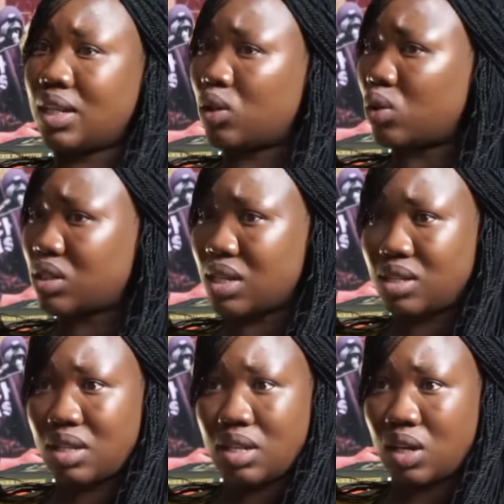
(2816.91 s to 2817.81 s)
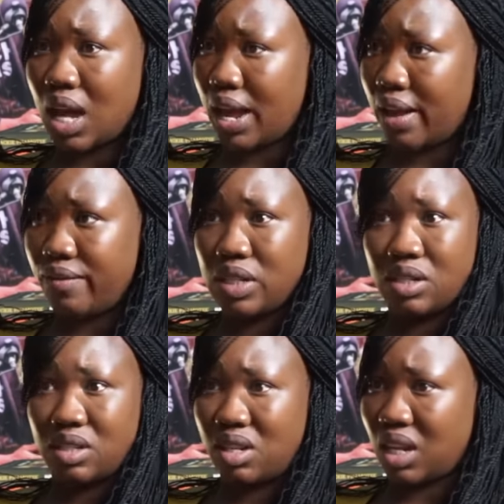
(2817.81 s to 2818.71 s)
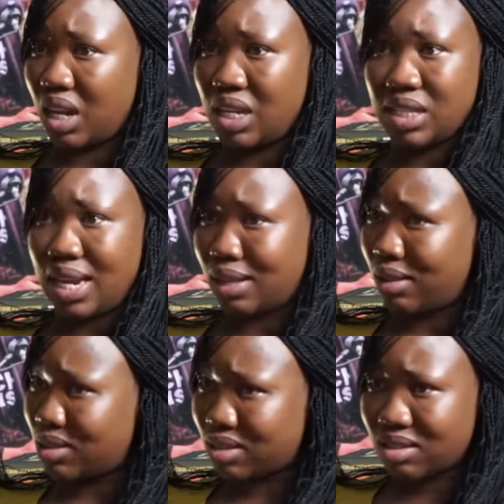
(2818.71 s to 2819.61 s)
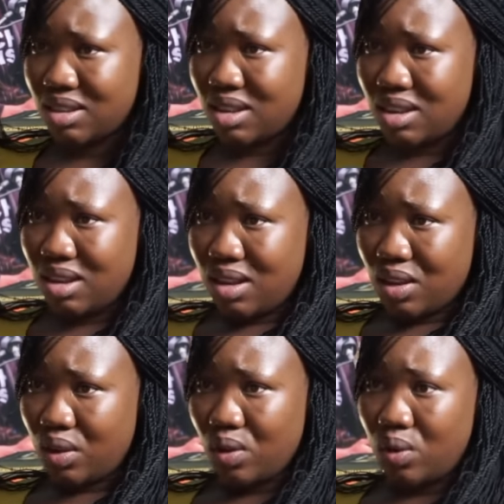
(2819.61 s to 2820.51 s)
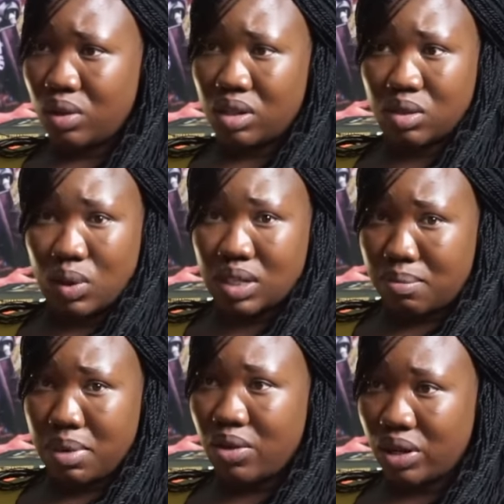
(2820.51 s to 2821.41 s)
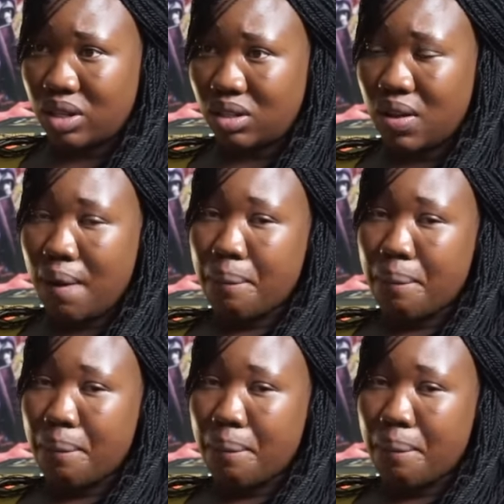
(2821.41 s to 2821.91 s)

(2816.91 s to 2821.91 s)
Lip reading: the doctor said, like, I haven't seen the kids like this. You know, this was a miracle.